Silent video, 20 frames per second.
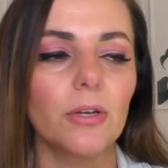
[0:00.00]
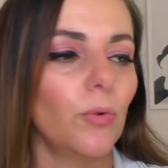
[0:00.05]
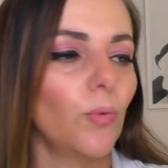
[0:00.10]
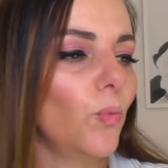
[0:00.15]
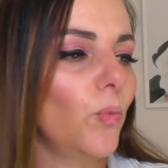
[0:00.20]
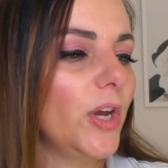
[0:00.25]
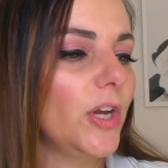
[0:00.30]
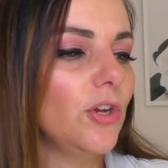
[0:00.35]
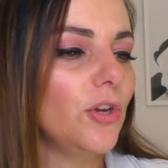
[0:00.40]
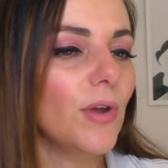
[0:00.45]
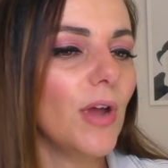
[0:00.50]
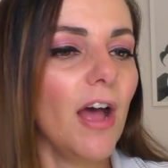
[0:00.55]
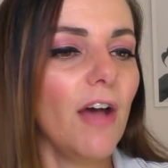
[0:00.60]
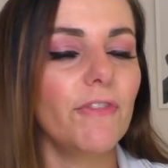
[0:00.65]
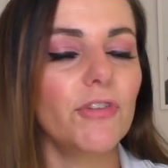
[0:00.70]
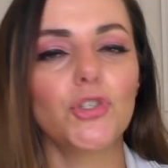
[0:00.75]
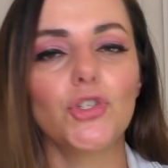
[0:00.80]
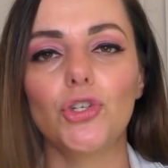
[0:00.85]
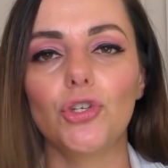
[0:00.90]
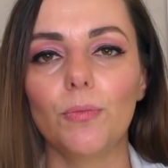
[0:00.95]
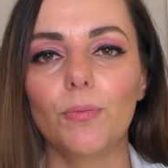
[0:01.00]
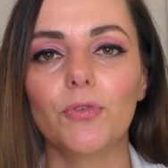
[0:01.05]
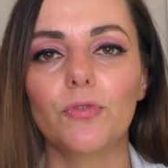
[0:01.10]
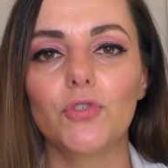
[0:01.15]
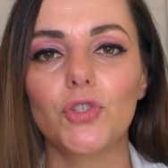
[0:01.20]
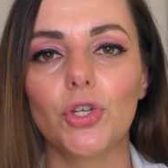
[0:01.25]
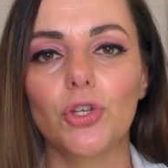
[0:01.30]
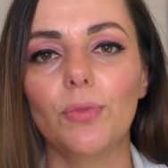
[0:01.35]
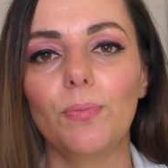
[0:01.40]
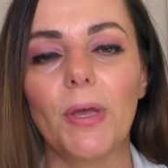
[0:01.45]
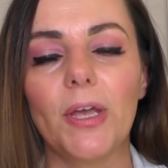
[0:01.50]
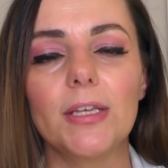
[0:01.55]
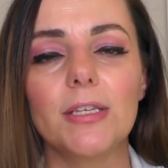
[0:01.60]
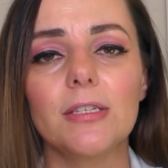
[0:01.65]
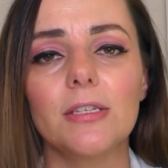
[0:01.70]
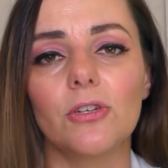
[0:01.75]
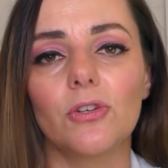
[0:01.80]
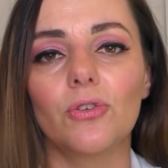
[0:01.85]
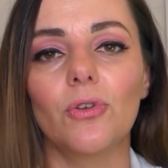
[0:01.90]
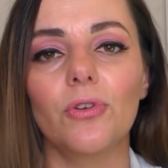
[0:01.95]
When you have a tube of
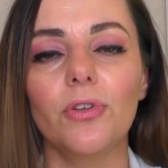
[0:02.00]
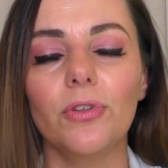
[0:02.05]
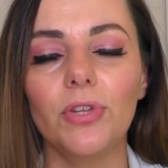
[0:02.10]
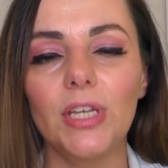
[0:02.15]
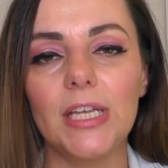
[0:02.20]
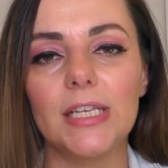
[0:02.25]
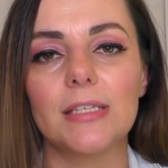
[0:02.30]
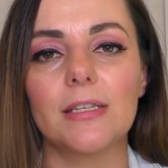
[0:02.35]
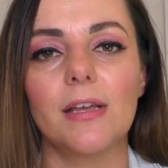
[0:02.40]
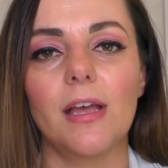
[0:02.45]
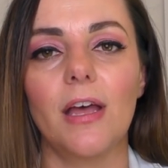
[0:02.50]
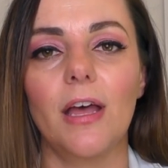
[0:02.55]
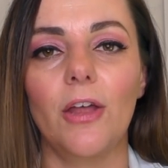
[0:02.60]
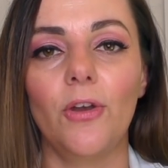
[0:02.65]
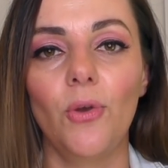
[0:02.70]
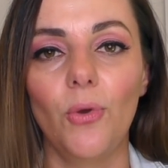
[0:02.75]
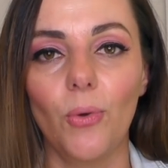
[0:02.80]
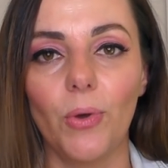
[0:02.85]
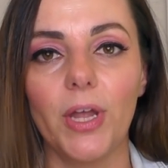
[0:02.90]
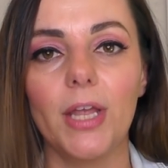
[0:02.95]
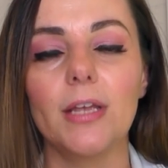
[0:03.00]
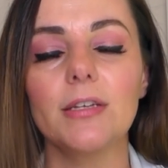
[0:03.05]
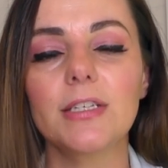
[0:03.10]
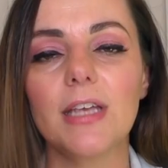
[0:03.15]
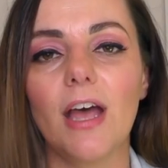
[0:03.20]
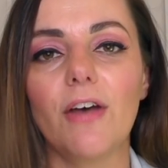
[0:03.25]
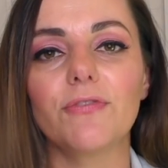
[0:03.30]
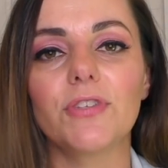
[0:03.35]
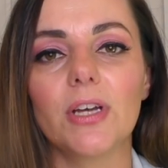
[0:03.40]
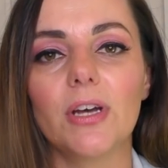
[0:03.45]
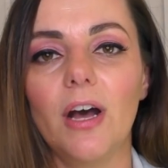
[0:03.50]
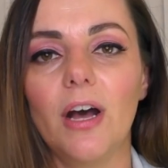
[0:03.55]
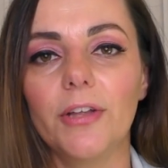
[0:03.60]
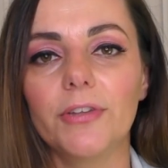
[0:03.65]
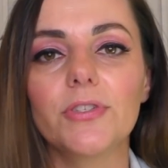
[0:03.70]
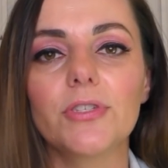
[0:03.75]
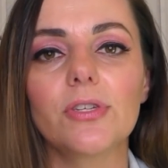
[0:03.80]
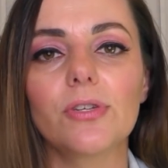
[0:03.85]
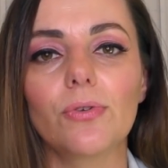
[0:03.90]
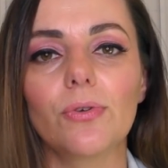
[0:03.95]
toothpaste, not only is it annoying to have to
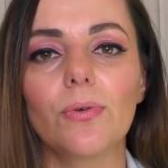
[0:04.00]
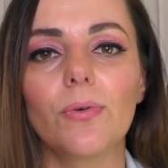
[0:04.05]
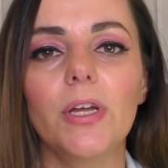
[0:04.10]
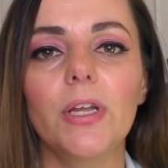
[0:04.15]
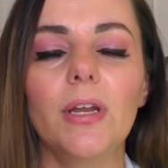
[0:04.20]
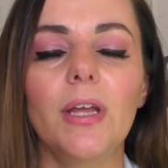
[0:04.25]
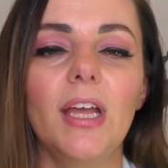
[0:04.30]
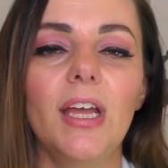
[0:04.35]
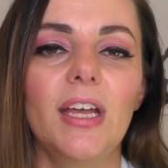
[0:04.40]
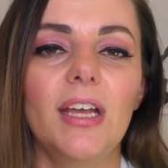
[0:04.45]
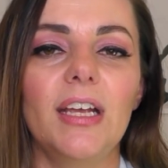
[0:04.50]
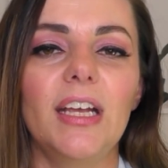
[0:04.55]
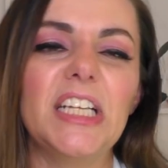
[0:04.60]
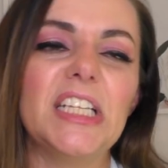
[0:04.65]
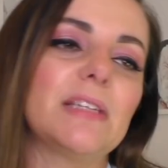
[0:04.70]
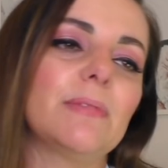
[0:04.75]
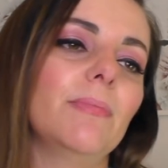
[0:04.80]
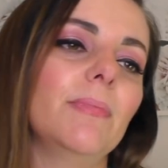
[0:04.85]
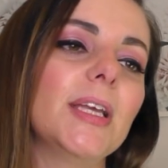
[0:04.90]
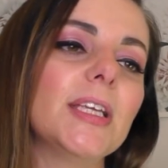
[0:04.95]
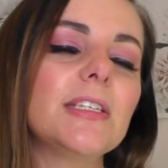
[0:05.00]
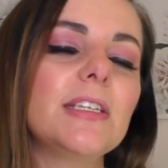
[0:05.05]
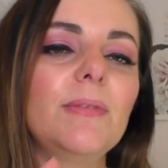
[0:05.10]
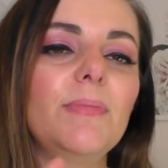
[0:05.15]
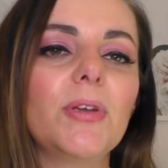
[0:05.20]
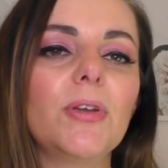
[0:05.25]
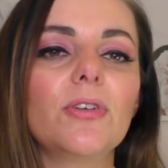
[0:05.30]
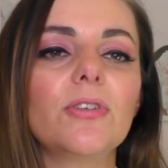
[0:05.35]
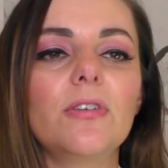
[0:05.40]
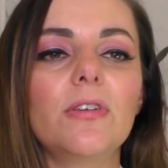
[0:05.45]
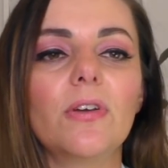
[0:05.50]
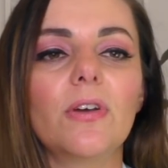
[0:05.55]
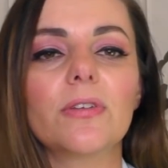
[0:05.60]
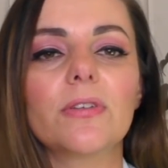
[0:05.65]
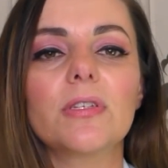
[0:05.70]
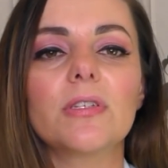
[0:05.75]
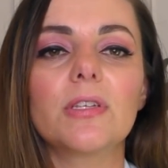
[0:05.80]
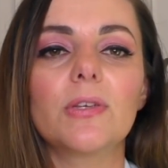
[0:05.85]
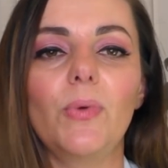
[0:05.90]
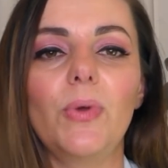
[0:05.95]
unscrew it, it's messy because you've got to
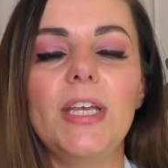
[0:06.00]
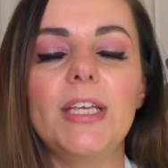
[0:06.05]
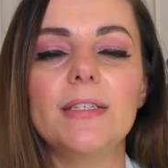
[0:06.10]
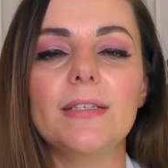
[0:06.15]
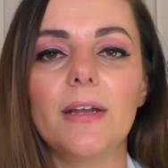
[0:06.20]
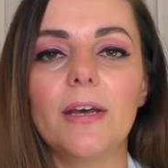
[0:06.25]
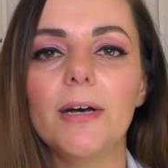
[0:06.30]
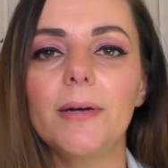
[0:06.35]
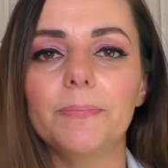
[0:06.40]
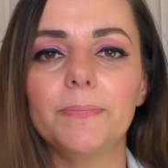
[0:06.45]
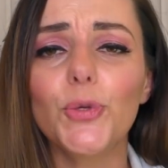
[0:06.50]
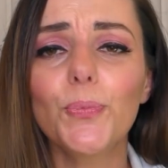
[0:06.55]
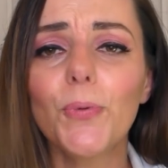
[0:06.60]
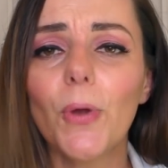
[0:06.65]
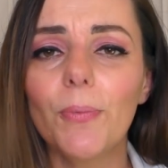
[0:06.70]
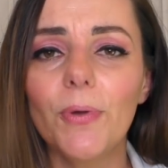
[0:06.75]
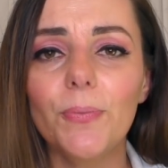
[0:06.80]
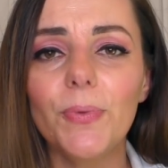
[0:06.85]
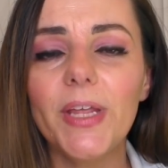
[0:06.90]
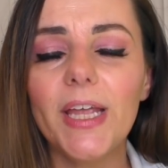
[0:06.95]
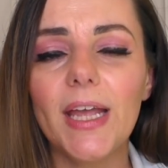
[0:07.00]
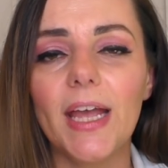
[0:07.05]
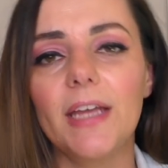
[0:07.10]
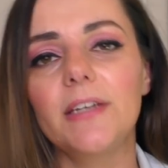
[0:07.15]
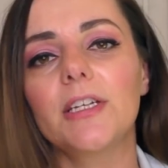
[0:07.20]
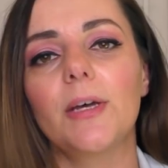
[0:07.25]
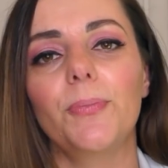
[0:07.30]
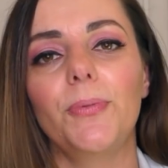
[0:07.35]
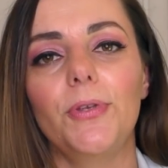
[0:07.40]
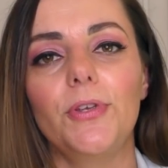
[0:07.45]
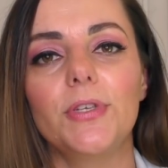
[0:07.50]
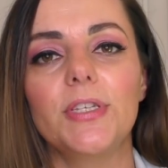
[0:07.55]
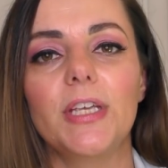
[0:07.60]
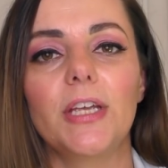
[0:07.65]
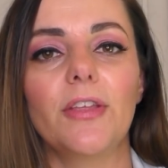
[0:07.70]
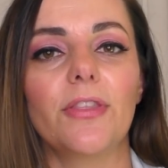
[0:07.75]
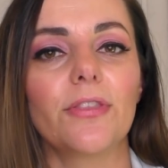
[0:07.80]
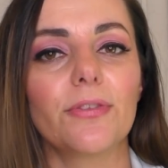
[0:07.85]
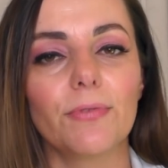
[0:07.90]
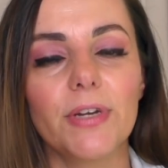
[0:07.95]
squeeze it up. You probably end up
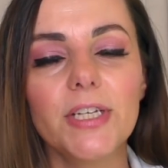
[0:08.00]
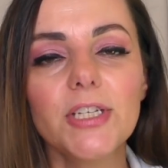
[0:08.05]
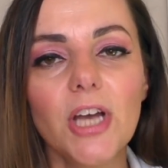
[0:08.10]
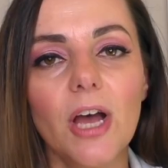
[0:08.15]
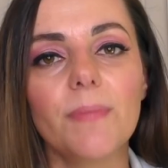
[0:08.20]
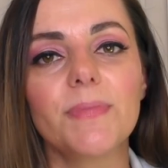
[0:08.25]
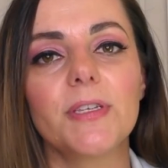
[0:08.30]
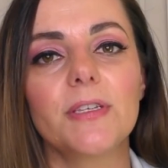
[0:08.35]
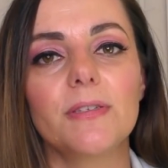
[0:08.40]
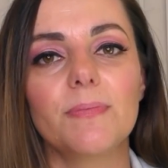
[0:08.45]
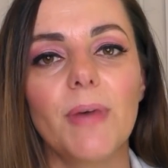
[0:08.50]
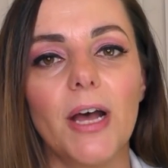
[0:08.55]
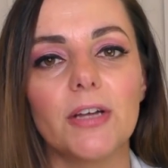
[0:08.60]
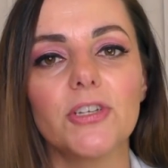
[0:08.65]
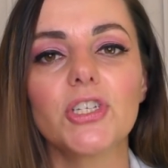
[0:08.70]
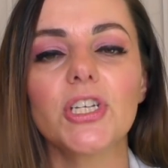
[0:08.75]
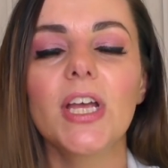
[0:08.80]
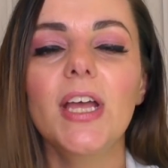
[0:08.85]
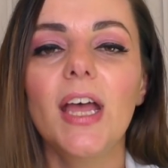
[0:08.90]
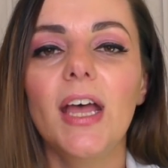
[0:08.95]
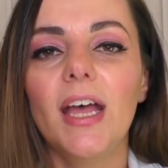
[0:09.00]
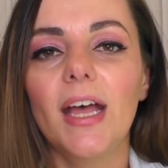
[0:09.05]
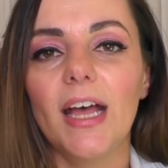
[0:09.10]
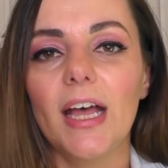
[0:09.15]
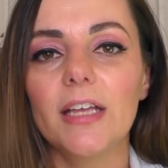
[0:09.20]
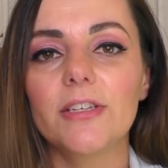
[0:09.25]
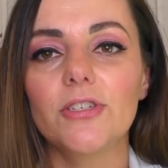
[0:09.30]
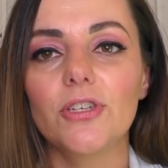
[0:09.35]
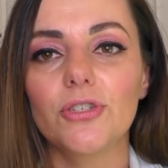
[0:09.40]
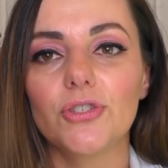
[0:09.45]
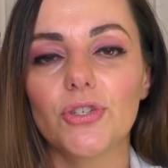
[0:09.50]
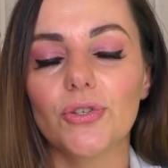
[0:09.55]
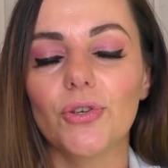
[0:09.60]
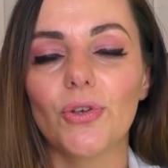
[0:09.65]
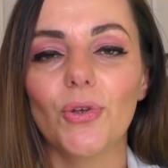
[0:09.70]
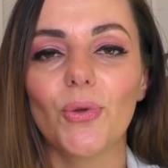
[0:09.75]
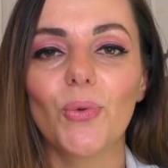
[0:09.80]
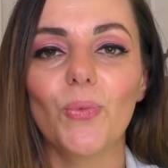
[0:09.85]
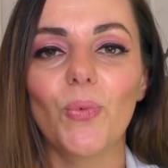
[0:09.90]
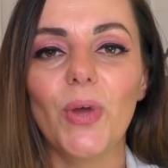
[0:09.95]
using 3 times as much as you
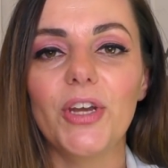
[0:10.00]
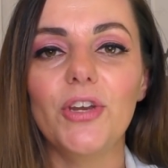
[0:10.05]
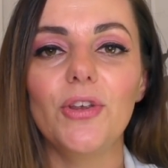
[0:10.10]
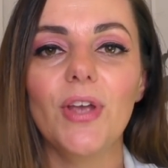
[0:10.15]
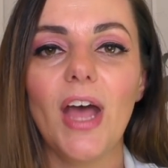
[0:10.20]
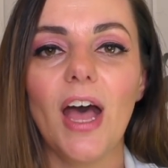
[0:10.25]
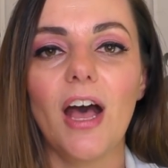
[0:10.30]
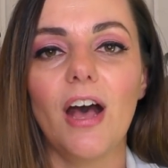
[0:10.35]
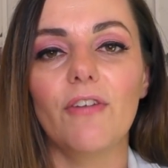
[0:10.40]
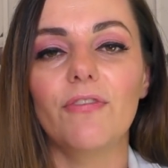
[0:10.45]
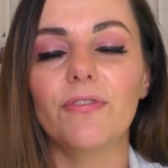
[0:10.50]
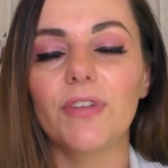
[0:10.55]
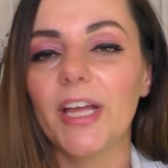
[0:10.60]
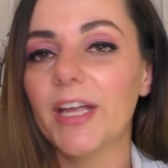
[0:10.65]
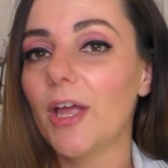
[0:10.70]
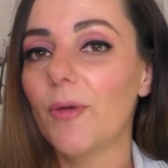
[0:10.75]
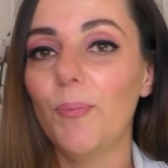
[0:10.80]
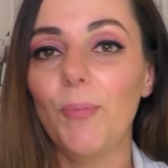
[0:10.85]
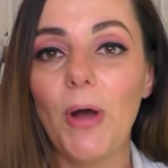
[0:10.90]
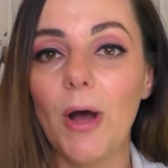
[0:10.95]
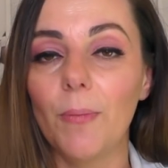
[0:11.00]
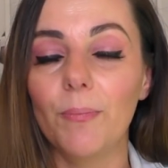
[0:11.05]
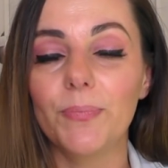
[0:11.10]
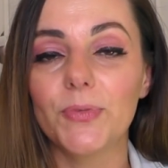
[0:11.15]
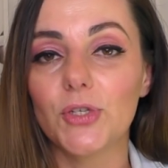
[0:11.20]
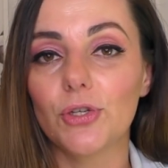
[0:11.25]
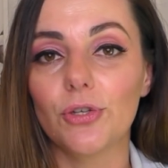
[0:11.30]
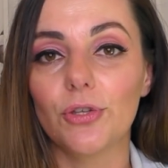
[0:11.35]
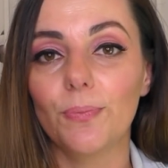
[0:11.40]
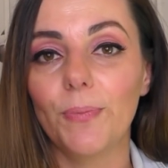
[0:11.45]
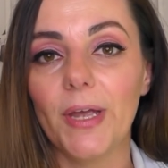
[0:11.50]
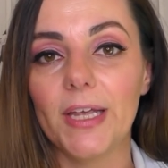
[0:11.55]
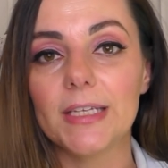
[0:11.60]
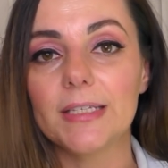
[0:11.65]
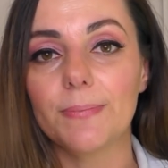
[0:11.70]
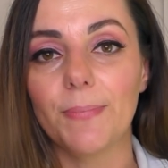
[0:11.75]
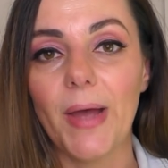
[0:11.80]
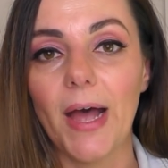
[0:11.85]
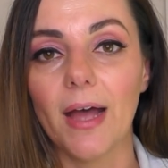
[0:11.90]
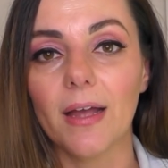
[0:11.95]
do when you have like a pump
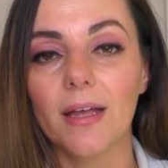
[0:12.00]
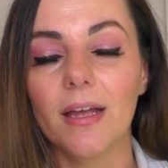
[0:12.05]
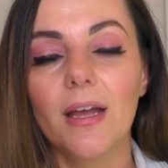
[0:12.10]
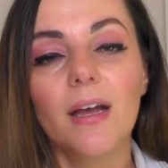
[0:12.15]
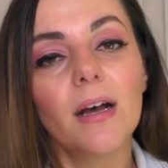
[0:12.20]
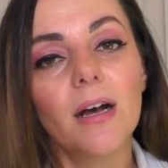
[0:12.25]
toothpaste pack.